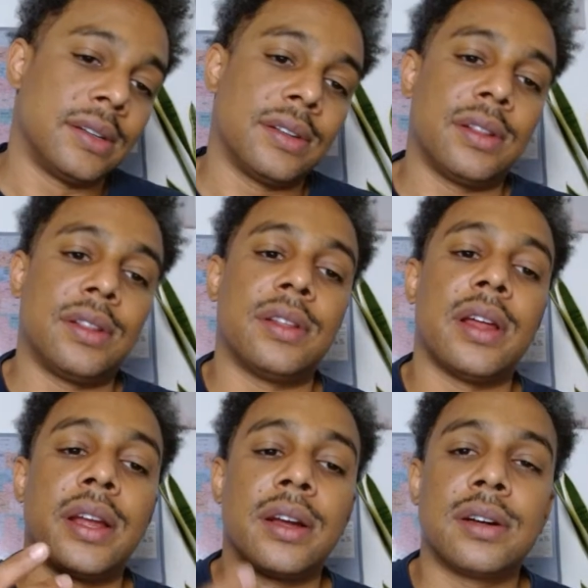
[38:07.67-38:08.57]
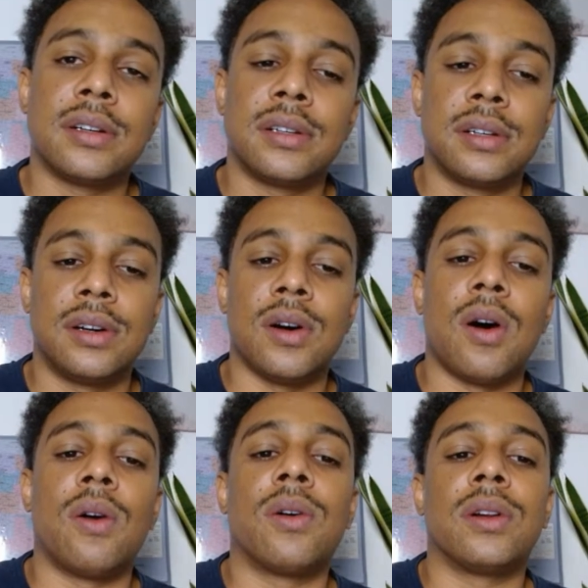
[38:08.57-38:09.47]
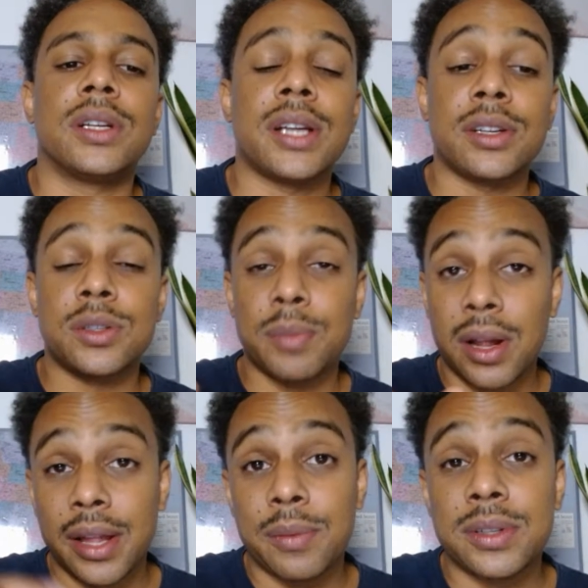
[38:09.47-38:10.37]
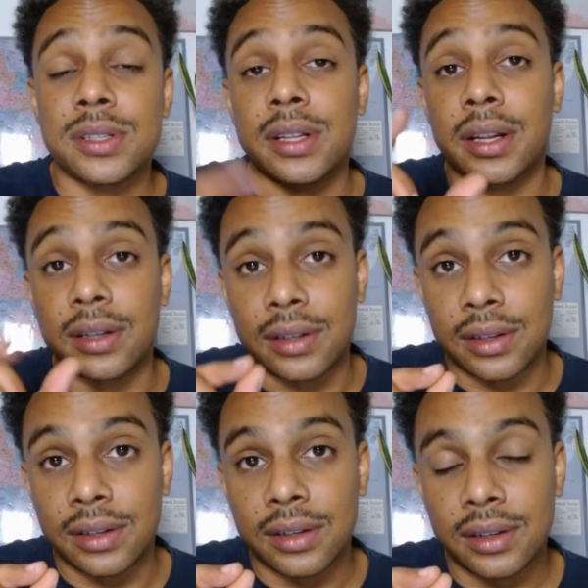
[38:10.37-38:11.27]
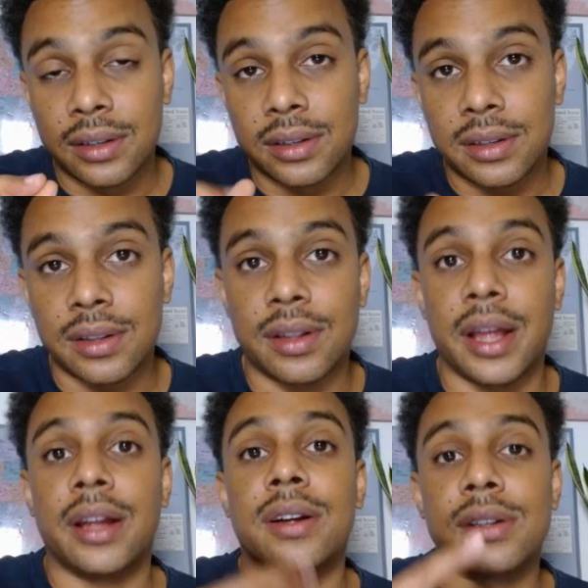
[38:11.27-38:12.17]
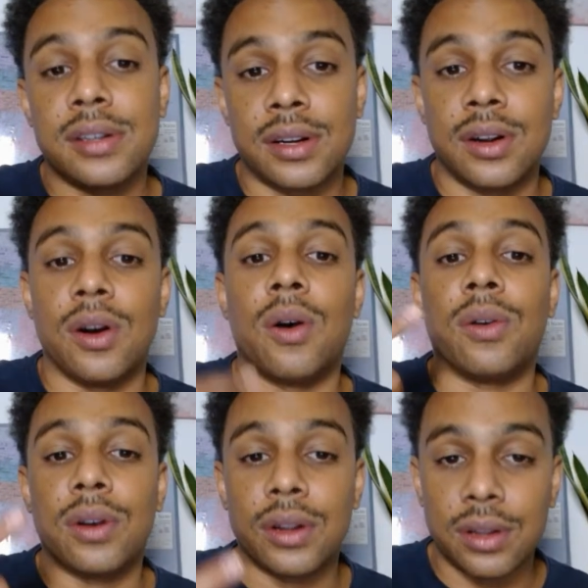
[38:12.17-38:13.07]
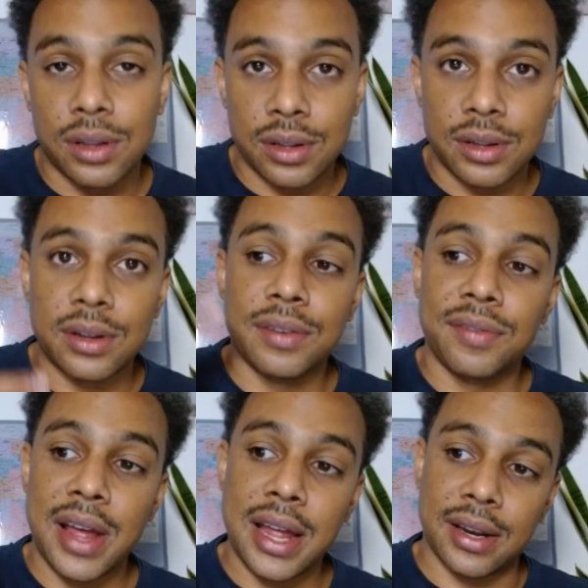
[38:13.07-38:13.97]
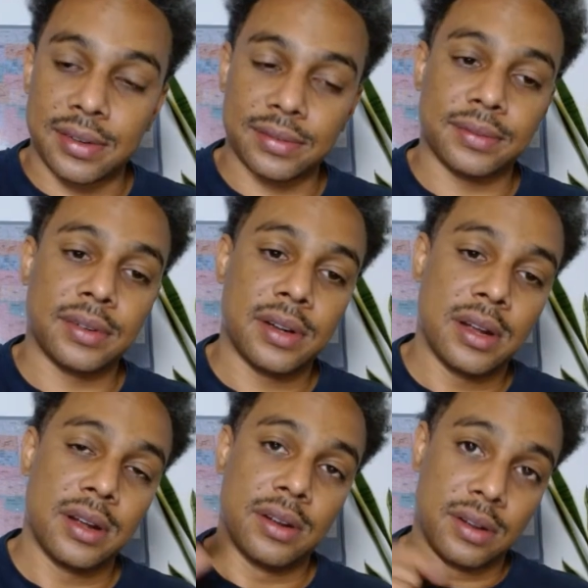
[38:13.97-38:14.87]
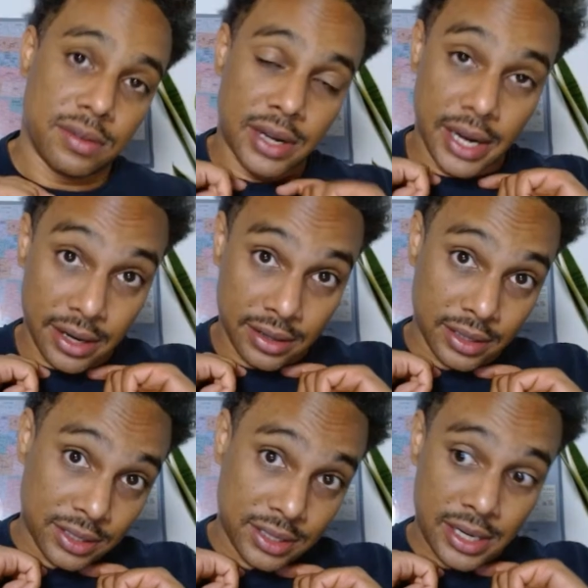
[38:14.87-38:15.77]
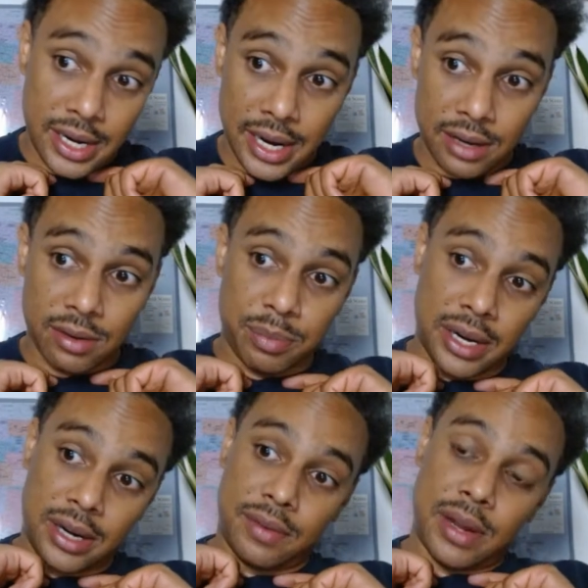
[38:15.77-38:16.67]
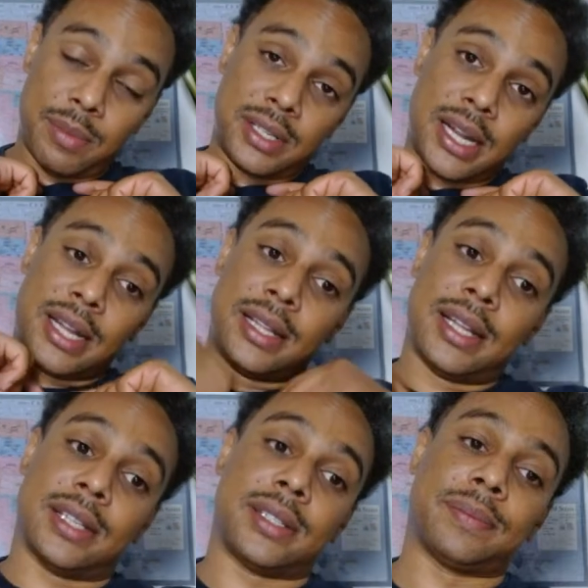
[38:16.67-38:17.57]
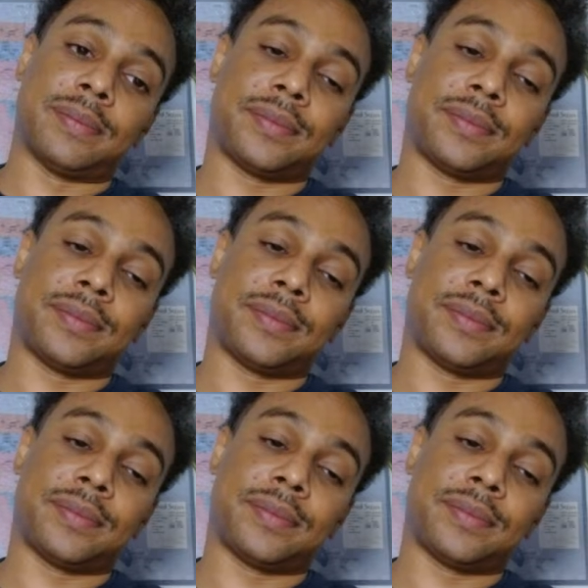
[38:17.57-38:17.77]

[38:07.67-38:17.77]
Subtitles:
They could go. See how small that was? They could go to the event. Here, listening here, repeating, imitating this.